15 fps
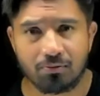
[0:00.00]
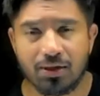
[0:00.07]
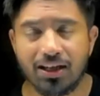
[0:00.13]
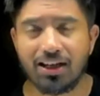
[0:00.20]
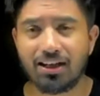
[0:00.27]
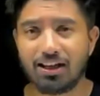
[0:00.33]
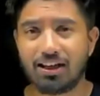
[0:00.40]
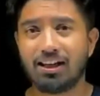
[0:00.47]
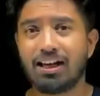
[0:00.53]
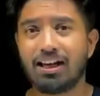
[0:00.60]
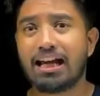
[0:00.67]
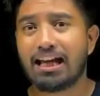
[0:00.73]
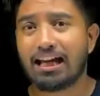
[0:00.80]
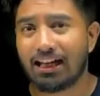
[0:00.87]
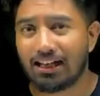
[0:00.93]
meaning
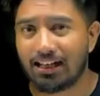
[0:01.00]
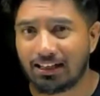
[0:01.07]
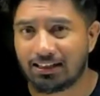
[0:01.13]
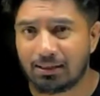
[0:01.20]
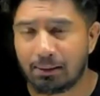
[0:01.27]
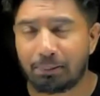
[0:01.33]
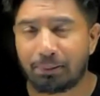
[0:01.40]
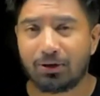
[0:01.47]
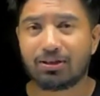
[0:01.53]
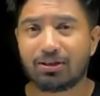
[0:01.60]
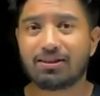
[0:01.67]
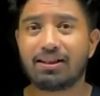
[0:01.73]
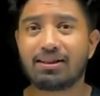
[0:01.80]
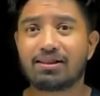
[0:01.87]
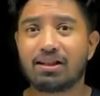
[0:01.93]
it is a
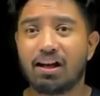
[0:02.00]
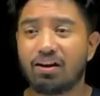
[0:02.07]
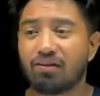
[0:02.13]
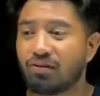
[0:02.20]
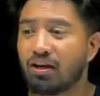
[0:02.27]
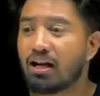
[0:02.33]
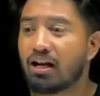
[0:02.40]
process of